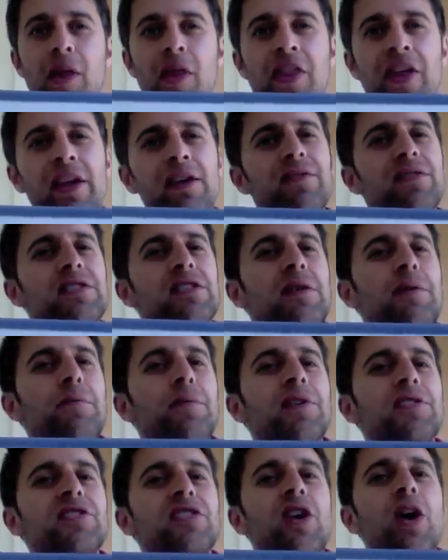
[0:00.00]
Think of
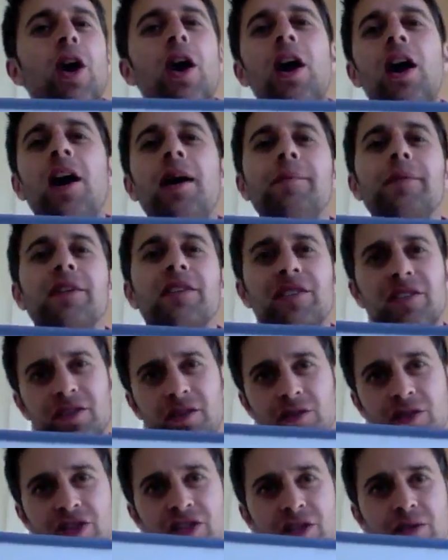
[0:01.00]
someone's comments
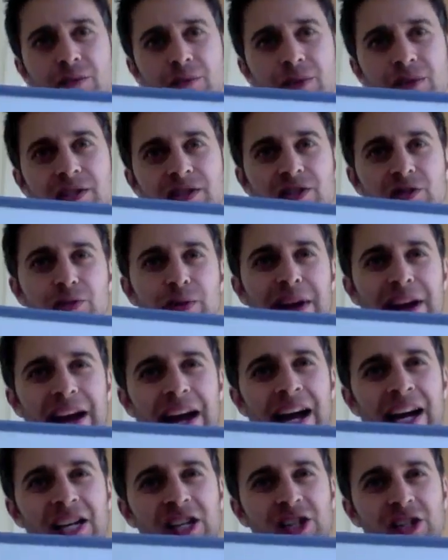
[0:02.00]
or someone's
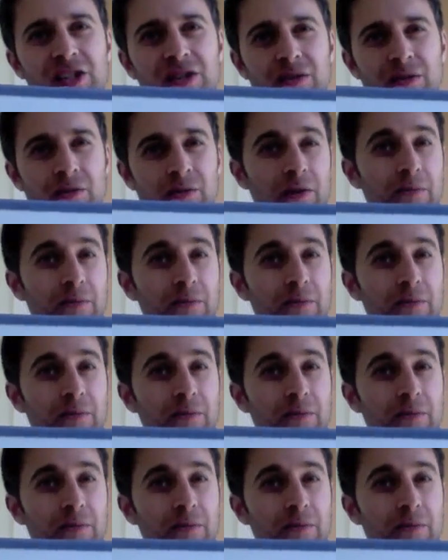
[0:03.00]
reaction,